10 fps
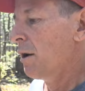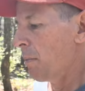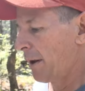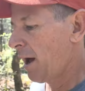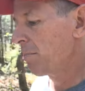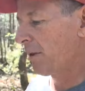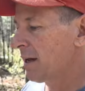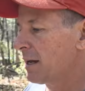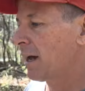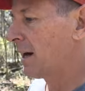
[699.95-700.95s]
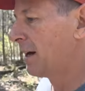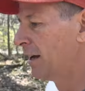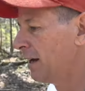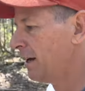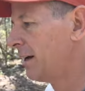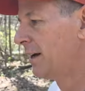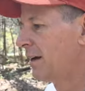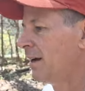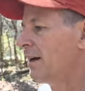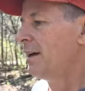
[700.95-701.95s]
but I played
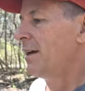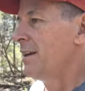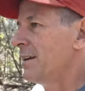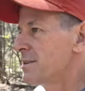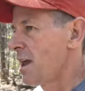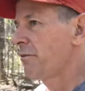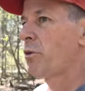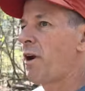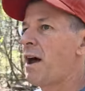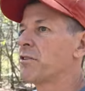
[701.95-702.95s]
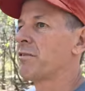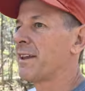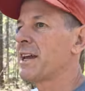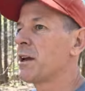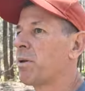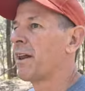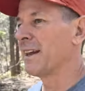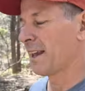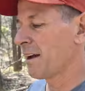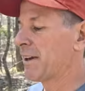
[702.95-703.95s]
several rounds of league play
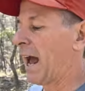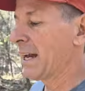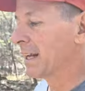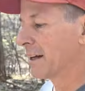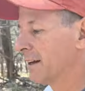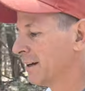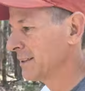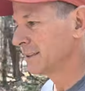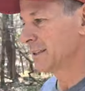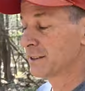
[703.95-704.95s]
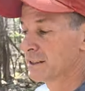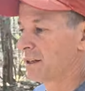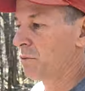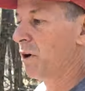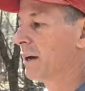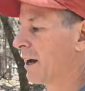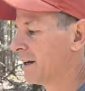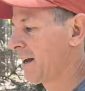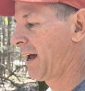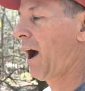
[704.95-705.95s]
left-handed just because I wanted to
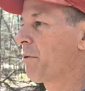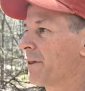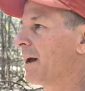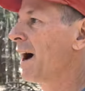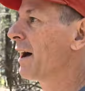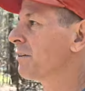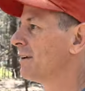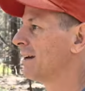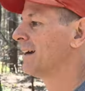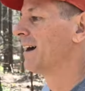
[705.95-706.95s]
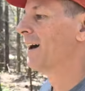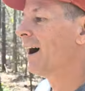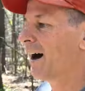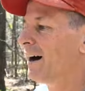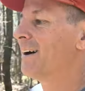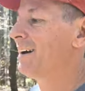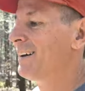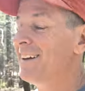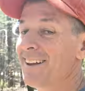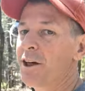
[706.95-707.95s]
hang out with the guys.
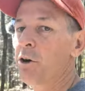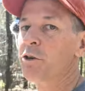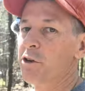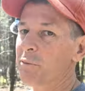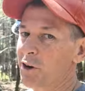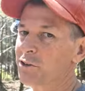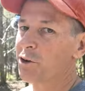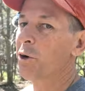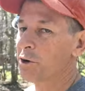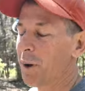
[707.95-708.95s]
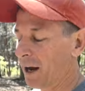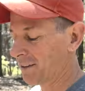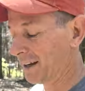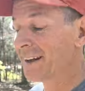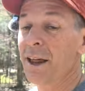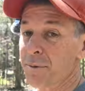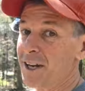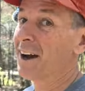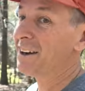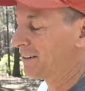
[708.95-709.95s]
Those are some good scores back then, let me
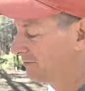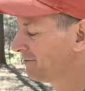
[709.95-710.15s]
tell you.